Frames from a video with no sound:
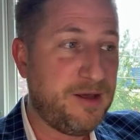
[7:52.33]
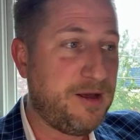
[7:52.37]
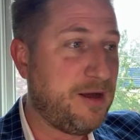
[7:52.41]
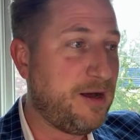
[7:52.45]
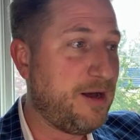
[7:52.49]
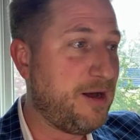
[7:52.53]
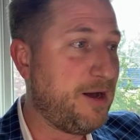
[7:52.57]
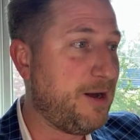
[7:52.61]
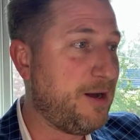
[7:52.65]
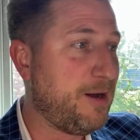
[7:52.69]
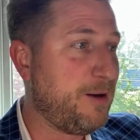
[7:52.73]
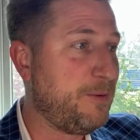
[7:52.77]

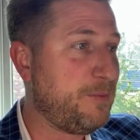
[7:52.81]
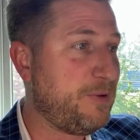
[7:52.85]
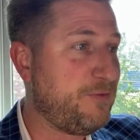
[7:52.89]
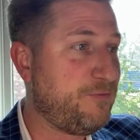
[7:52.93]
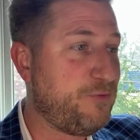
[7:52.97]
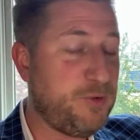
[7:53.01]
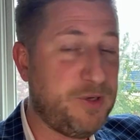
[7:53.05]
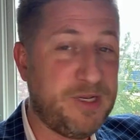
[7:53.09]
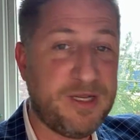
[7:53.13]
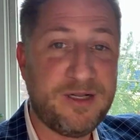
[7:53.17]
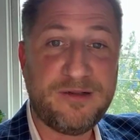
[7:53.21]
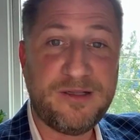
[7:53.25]
If
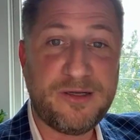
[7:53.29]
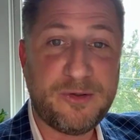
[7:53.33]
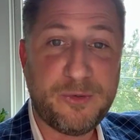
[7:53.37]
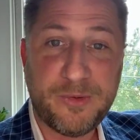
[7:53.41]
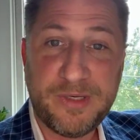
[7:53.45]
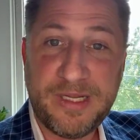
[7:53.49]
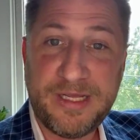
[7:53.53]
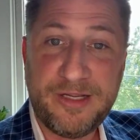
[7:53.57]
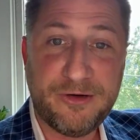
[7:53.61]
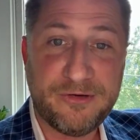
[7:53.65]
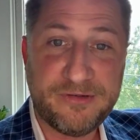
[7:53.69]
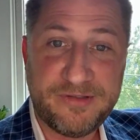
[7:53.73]
you didn't
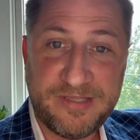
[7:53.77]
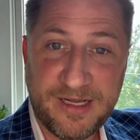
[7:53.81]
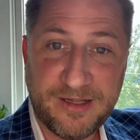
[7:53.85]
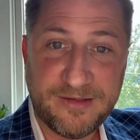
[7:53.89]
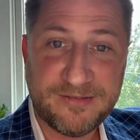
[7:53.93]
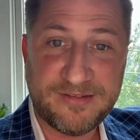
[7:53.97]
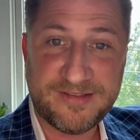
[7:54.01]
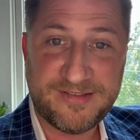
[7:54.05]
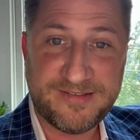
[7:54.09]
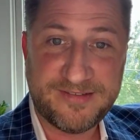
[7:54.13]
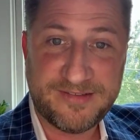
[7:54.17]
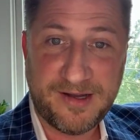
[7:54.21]
liquidate your
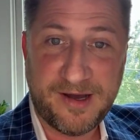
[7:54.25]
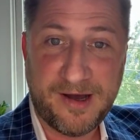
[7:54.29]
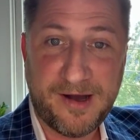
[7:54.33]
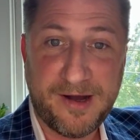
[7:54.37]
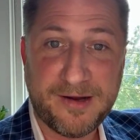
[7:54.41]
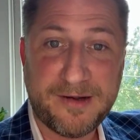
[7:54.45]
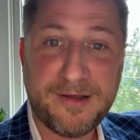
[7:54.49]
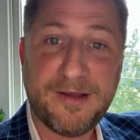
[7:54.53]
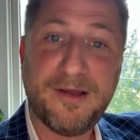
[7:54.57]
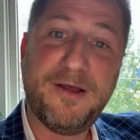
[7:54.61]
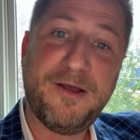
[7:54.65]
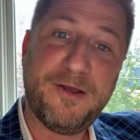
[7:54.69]
Delta
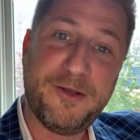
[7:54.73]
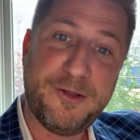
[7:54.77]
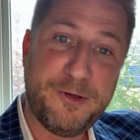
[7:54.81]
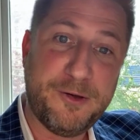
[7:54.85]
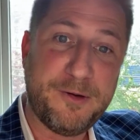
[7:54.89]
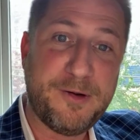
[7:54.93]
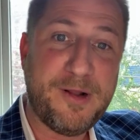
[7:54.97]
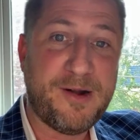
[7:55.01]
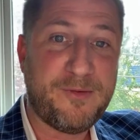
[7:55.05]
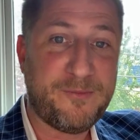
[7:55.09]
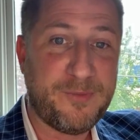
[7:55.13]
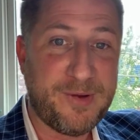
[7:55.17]
stock,
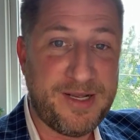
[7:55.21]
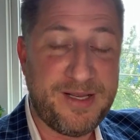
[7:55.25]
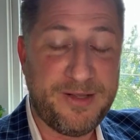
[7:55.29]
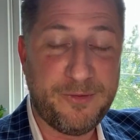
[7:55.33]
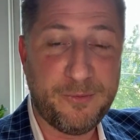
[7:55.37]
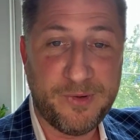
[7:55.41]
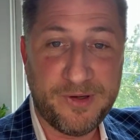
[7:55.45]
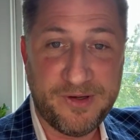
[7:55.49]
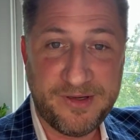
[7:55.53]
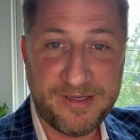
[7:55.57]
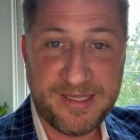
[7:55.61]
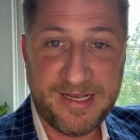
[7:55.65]
you're not ready,
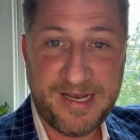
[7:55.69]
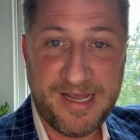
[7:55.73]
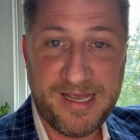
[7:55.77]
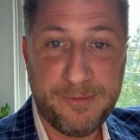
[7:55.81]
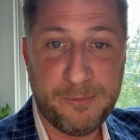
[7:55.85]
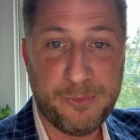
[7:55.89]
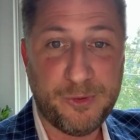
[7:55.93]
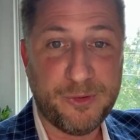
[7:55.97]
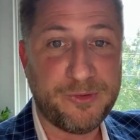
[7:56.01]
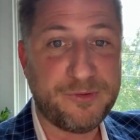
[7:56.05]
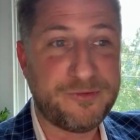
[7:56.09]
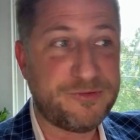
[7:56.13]
willing, and
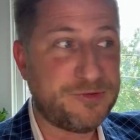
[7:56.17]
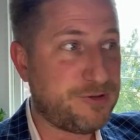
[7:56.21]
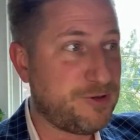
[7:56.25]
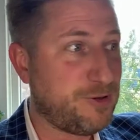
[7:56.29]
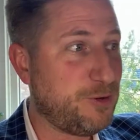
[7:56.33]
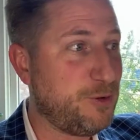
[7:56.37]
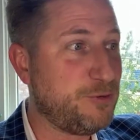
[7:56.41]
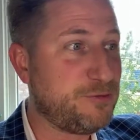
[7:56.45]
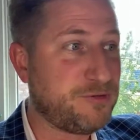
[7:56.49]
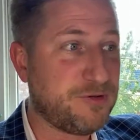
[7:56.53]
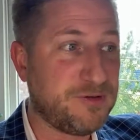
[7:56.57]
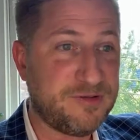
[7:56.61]
able to
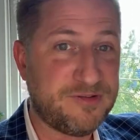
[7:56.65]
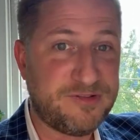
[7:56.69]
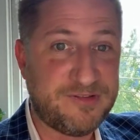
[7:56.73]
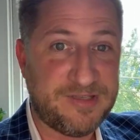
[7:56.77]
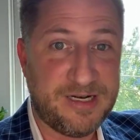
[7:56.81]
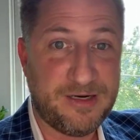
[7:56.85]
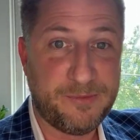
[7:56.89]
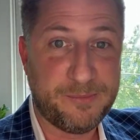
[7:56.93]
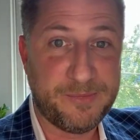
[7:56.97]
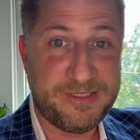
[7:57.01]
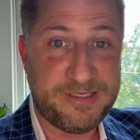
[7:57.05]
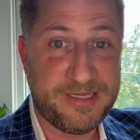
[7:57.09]
close on the
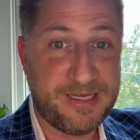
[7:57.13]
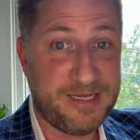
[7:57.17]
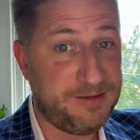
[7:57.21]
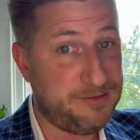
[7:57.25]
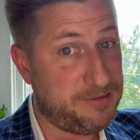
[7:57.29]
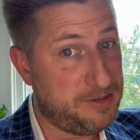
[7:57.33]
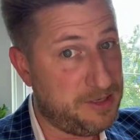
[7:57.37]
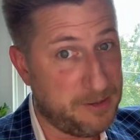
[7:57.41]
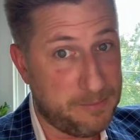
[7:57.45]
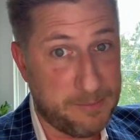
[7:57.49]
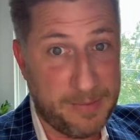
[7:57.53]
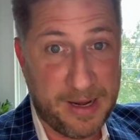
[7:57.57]
settlement date,
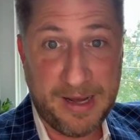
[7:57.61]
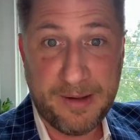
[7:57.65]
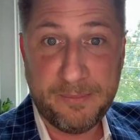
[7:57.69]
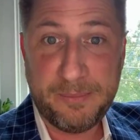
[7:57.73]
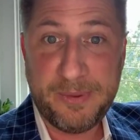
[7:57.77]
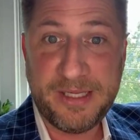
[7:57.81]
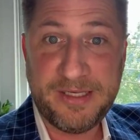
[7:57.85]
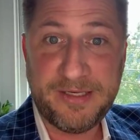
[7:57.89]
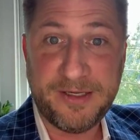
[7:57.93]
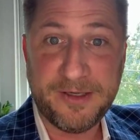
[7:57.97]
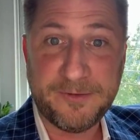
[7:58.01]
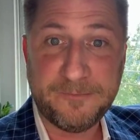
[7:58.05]
in my
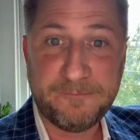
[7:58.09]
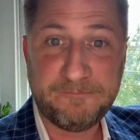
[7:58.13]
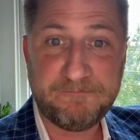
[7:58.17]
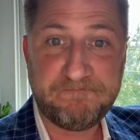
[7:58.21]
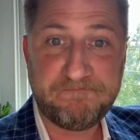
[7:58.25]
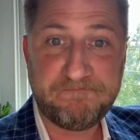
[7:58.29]
opinion.